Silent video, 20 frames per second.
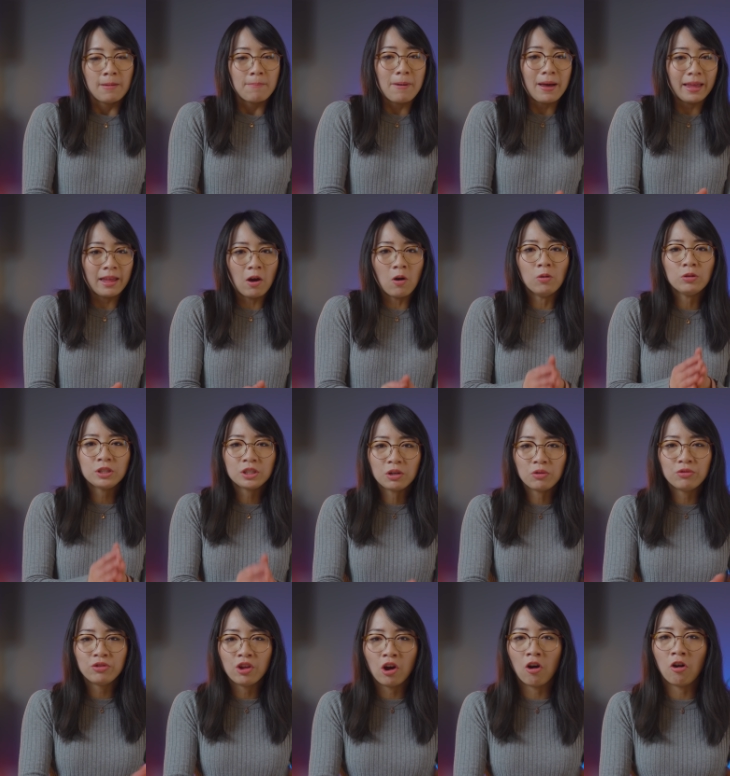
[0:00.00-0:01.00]
But I
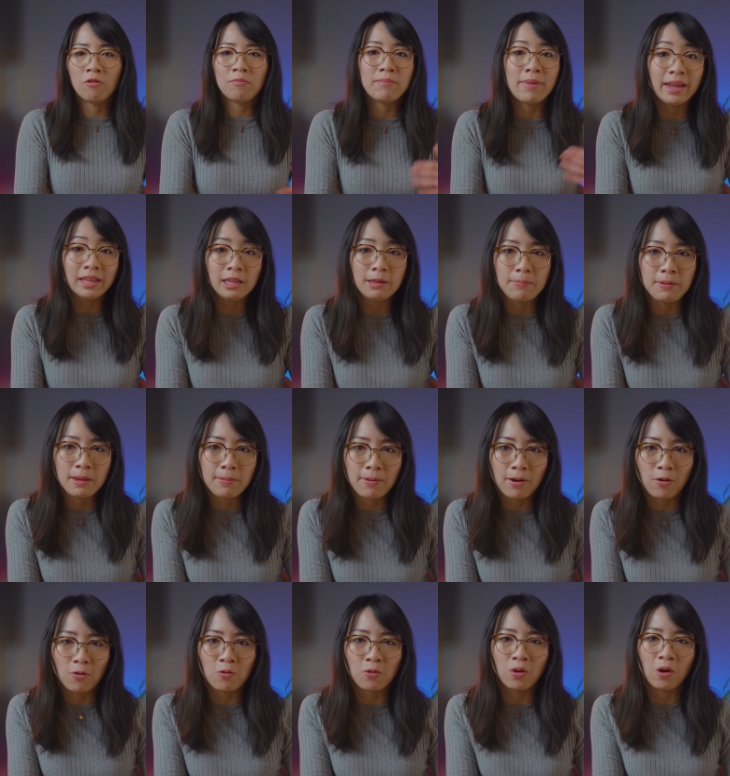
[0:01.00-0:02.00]
also know many
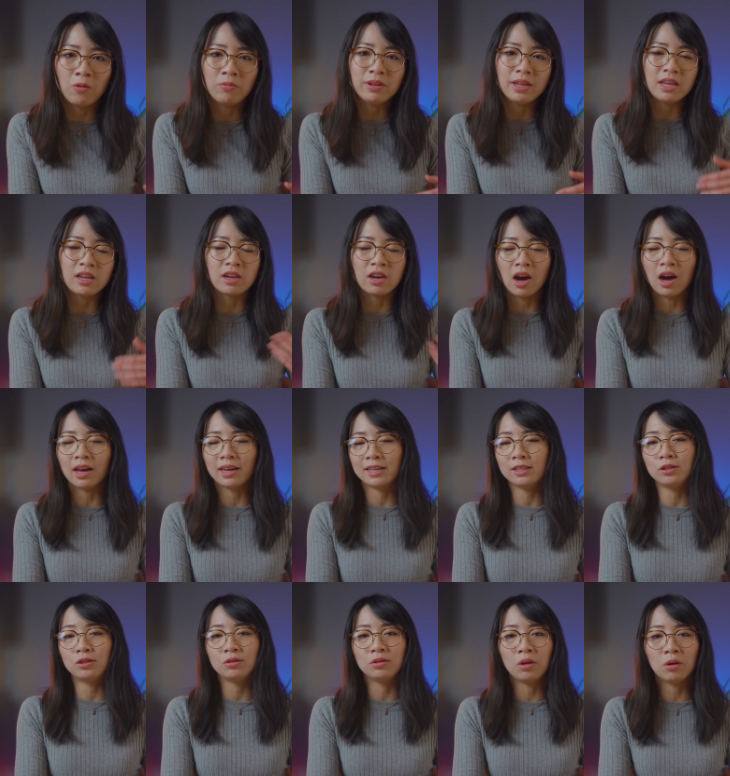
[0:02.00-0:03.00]
people who only got
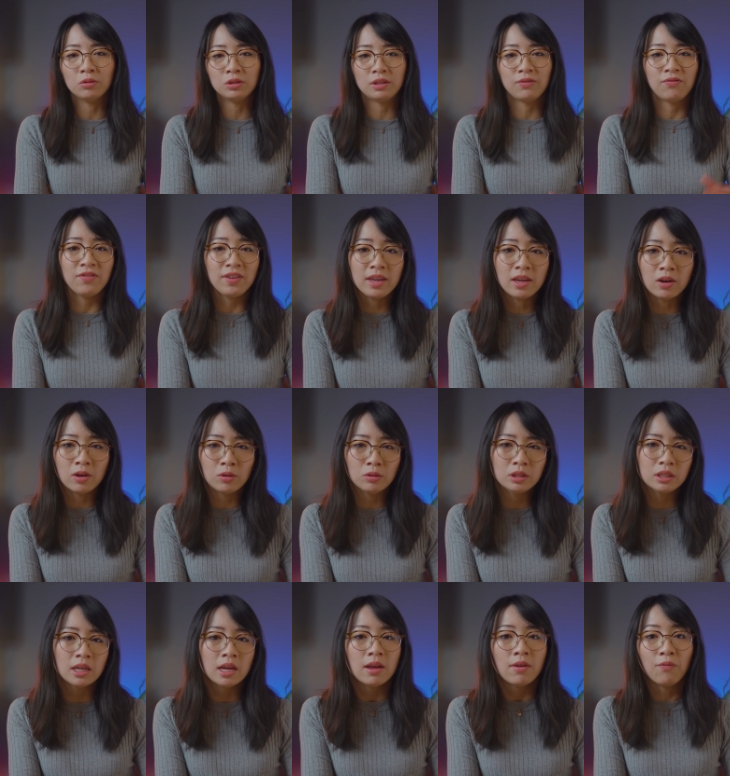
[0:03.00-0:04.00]
into those
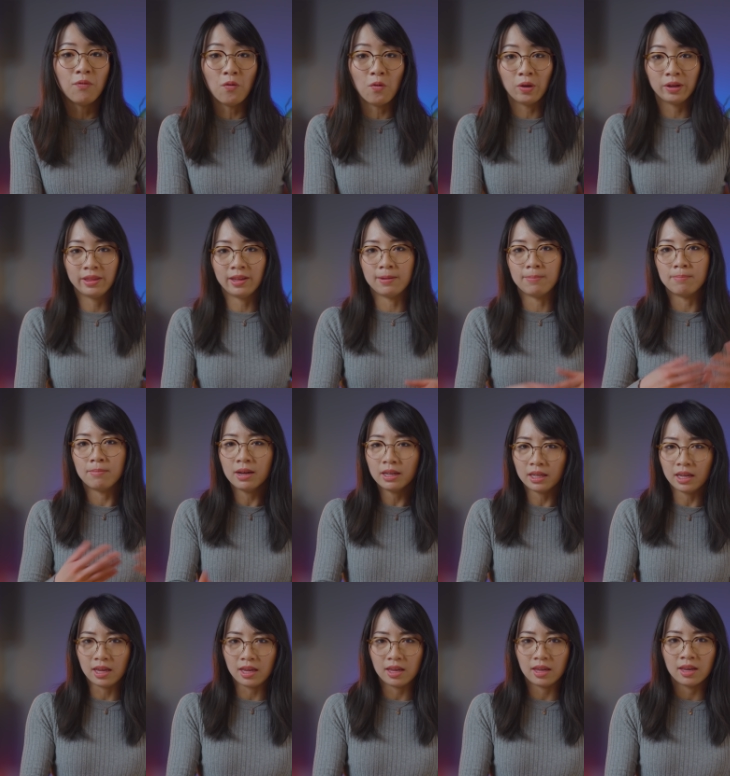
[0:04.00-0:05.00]
fields for the
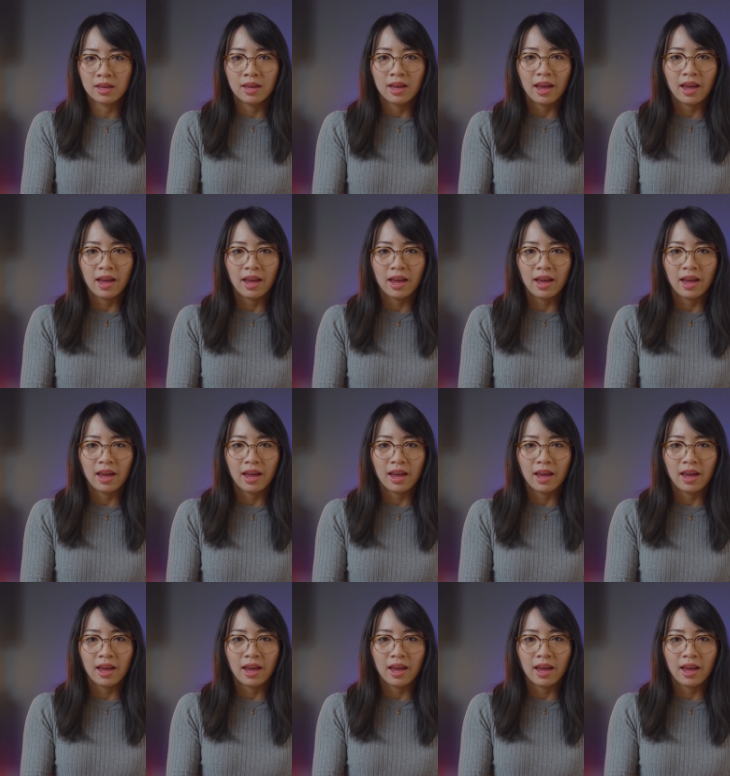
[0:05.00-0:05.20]
money,